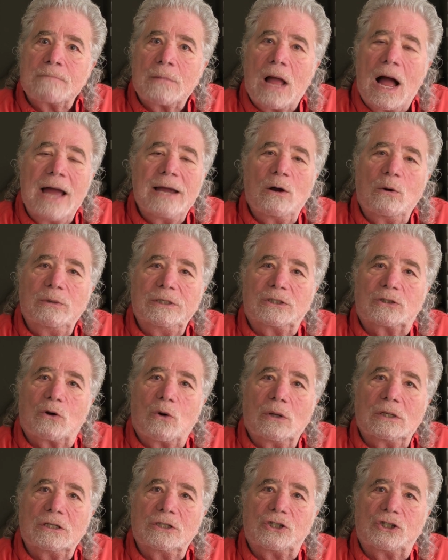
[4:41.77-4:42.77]
I always
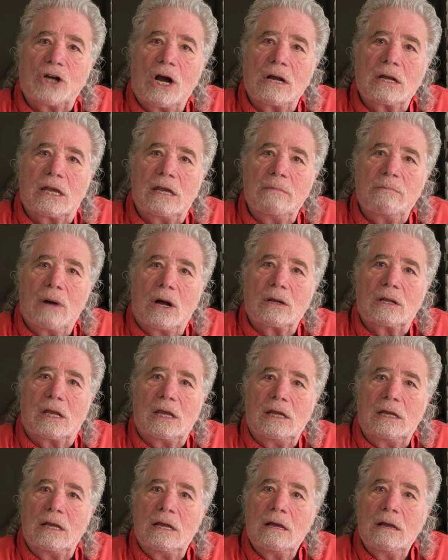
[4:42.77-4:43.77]
call it Chunky
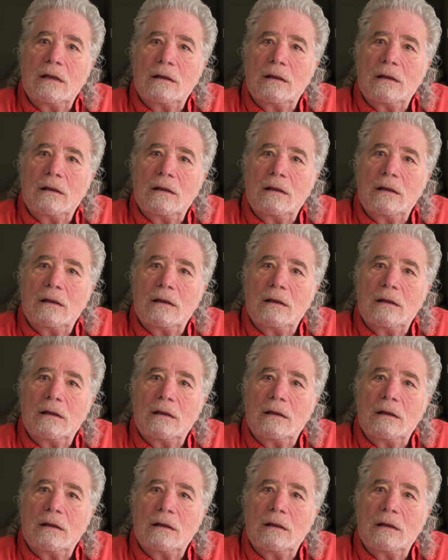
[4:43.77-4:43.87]
Monkey,